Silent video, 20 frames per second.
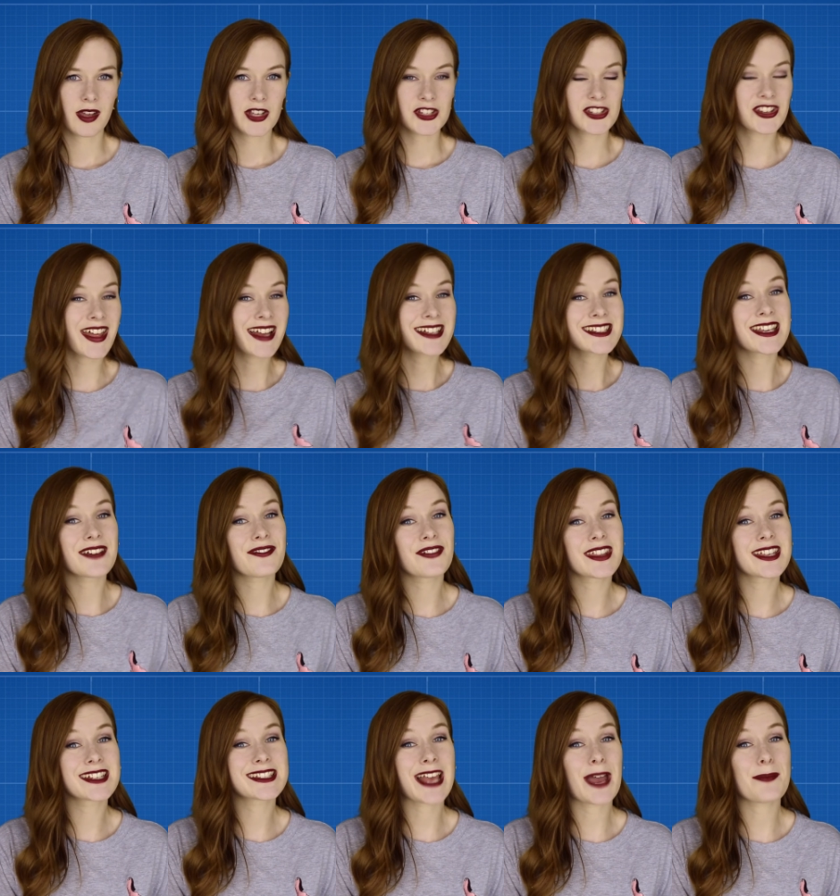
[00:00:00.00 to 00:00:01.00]
So that's it for
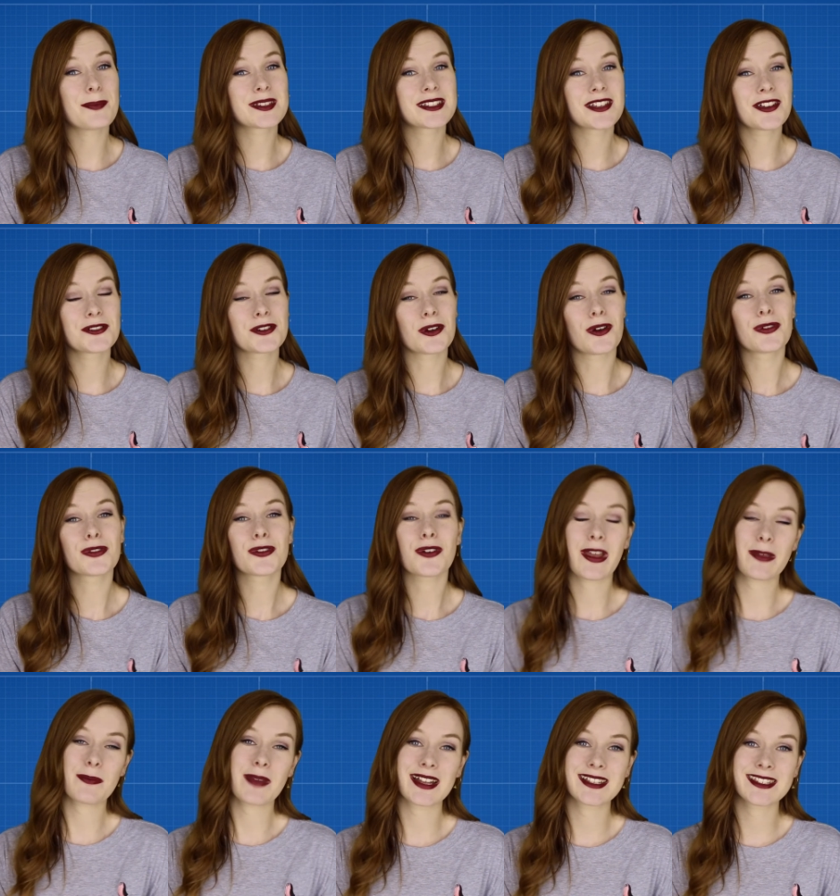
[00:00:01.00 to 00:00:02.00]
this episode of
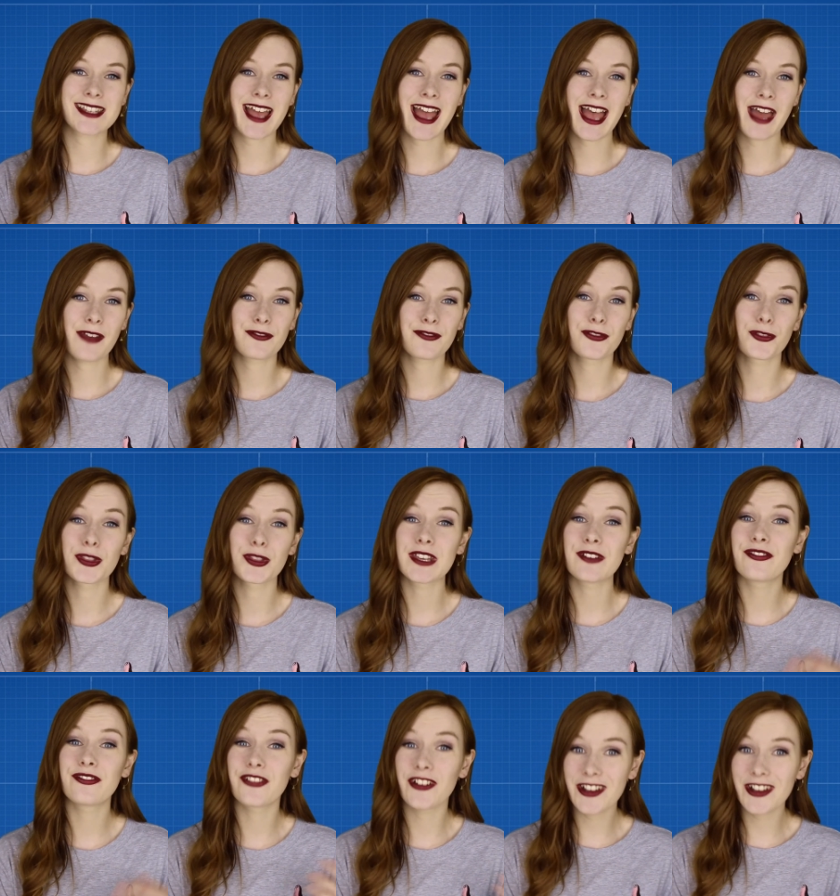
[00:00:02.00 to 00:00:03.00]
Grey Matter and for the
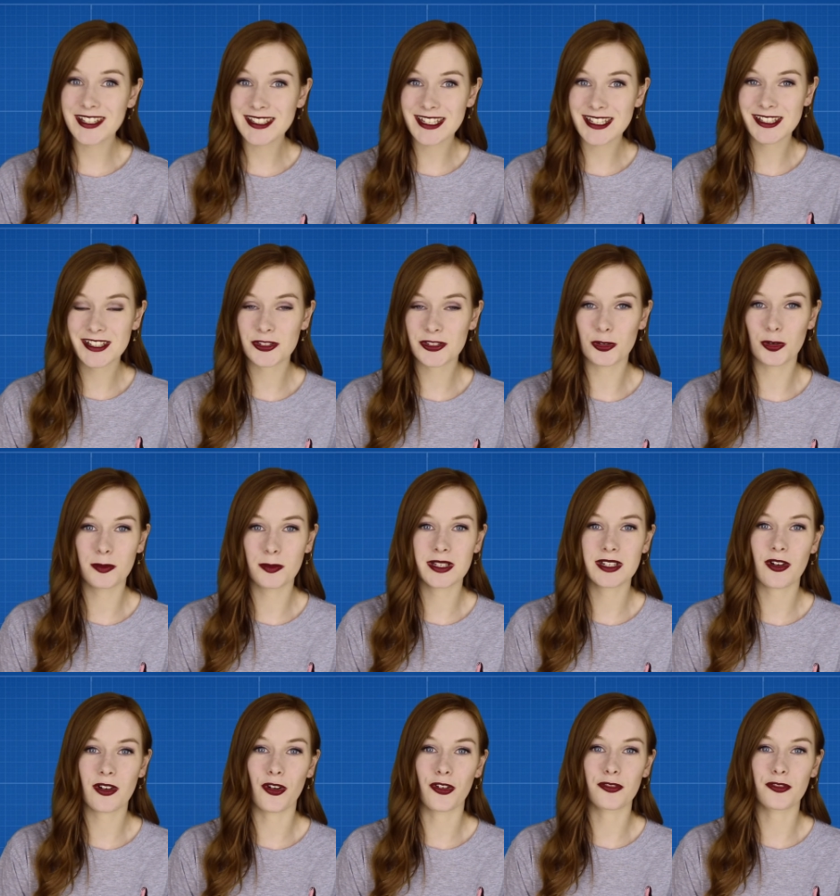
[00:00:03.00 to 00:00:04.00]
first
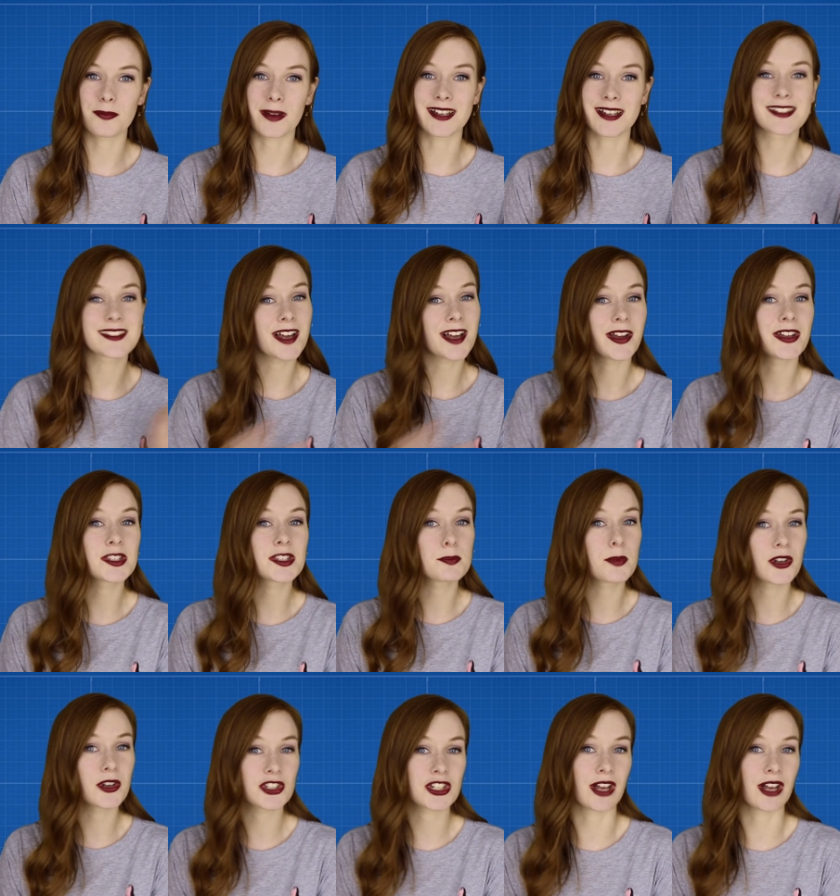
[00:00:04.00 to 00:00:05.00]
instalment of my science
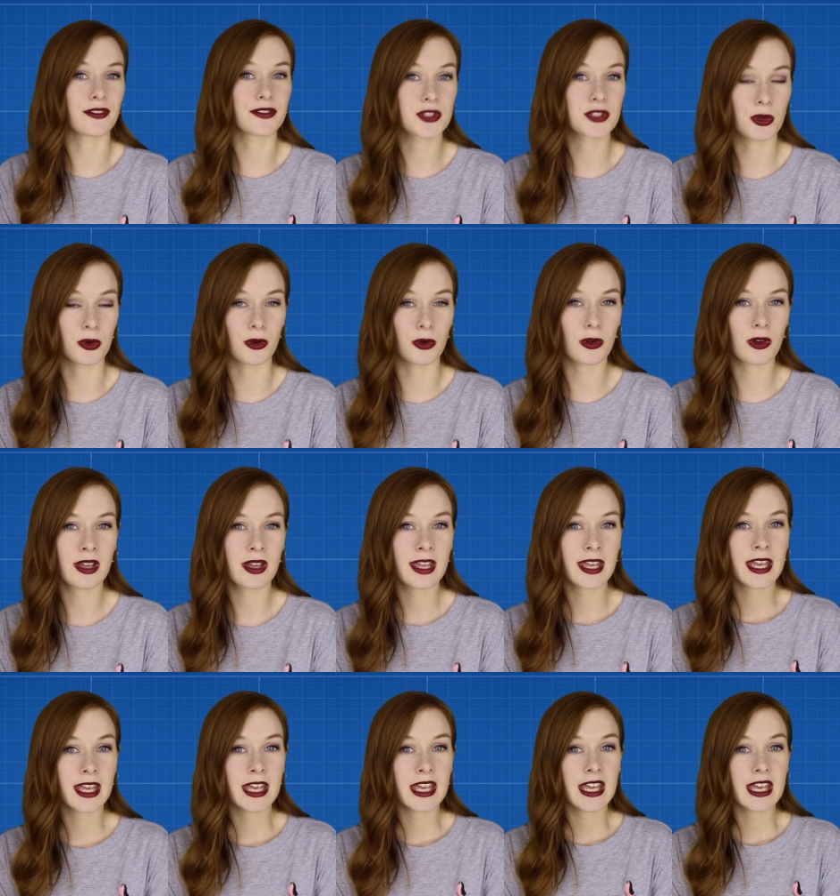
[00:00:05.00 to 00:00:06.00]
bookshelf tour.
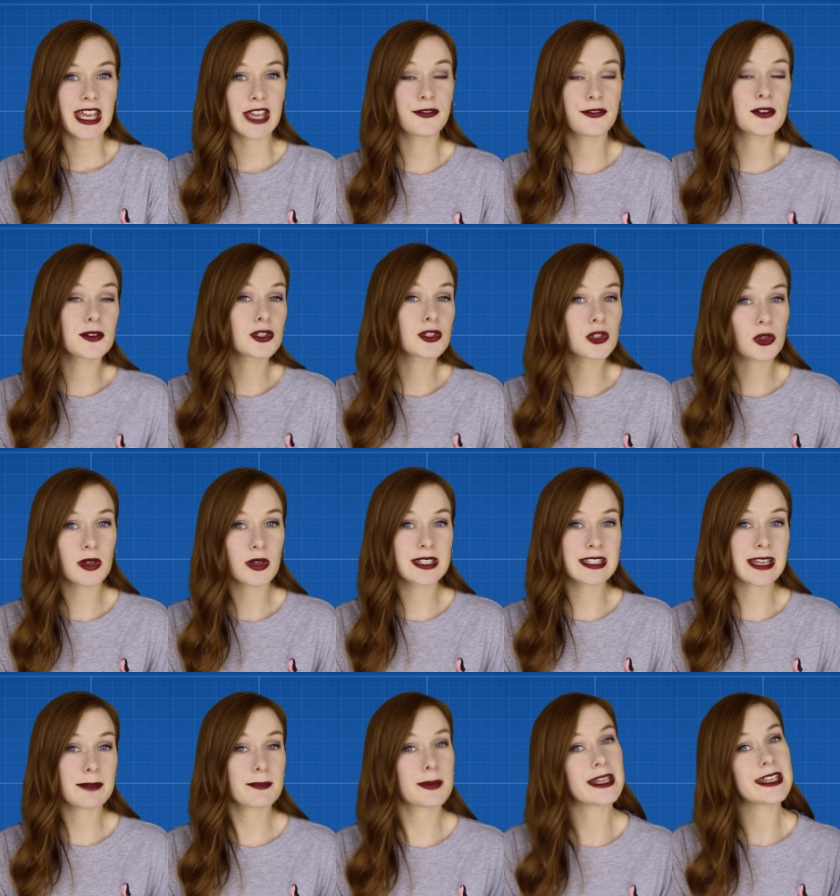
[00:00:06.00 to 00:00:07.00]
If you enjoyed
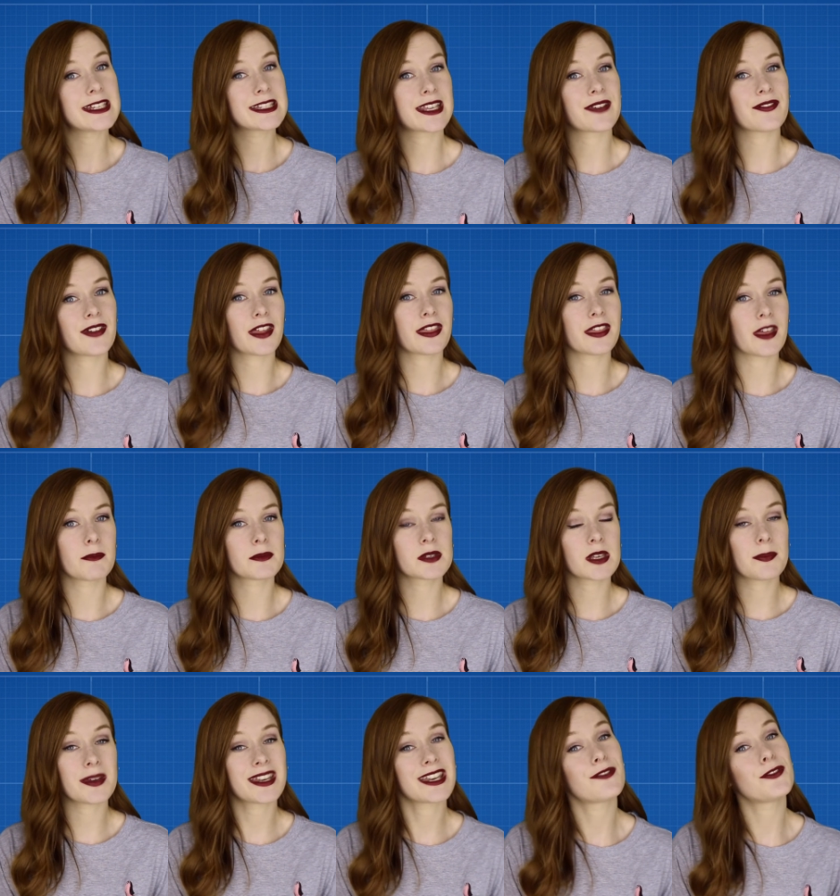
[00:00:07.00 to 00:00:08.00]
it, please give it a thumbs
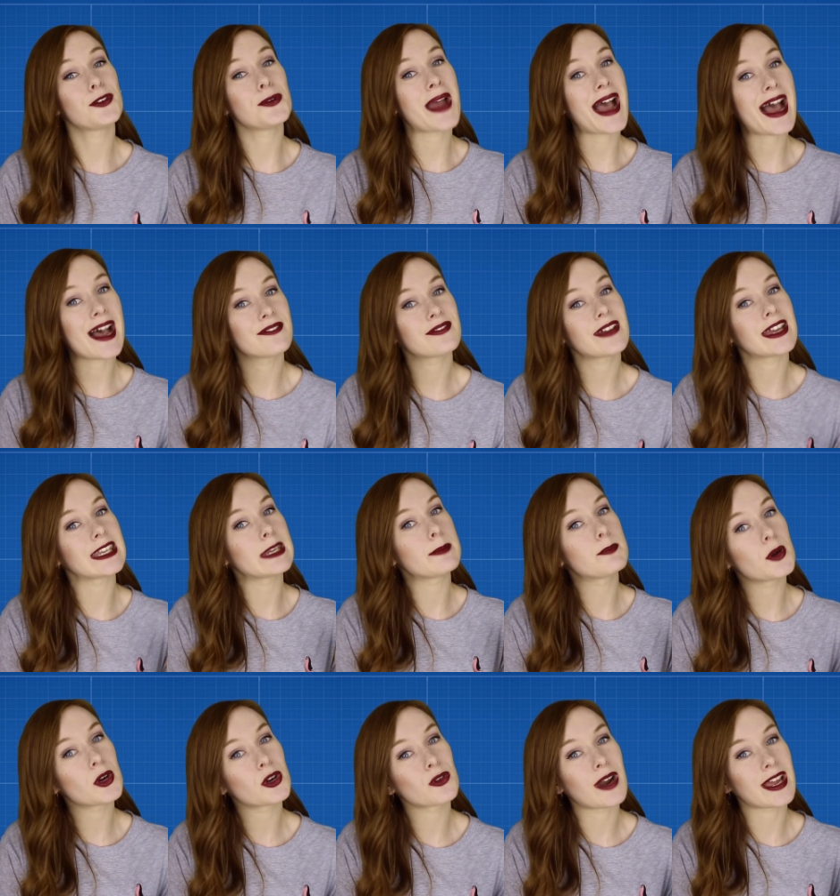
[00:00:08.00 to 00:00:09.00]
up, and if you have any
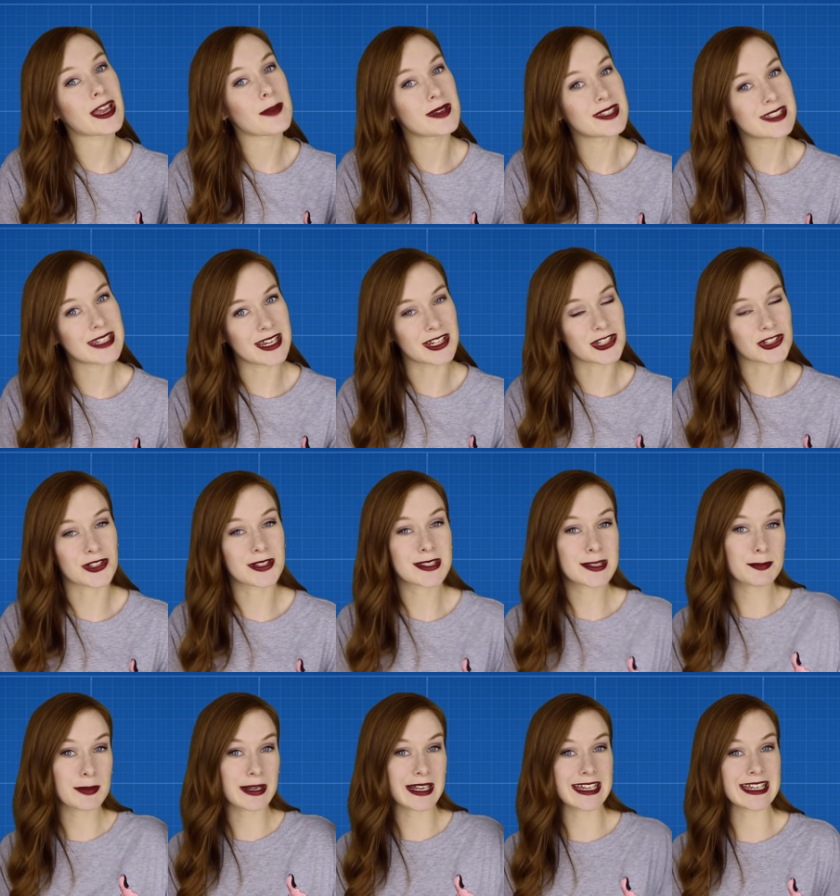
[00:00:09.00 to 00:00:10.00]
book recommendations,
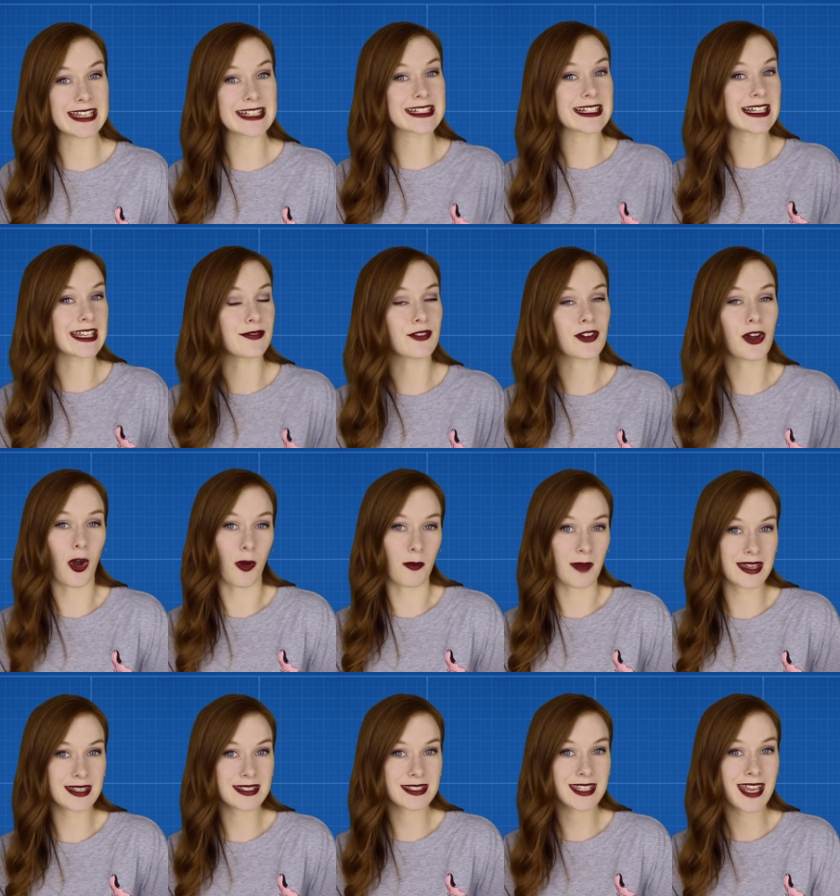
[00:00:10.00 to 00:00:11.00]
please leave a
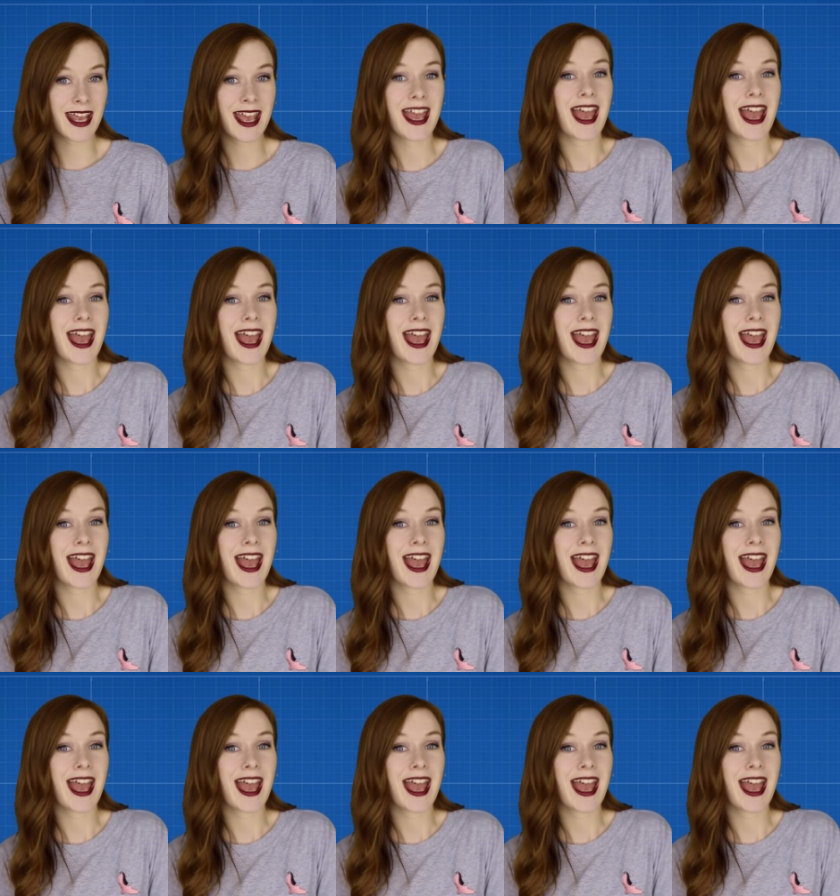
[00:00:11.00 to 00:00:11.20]
comment,